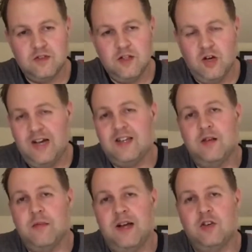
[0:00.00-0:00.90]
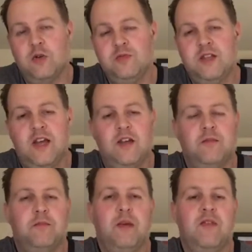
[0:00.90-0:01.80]
didn't mind Doomsday
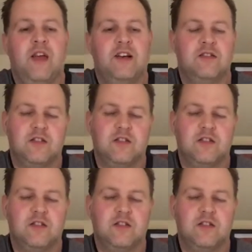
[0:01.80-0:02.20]
in BVS,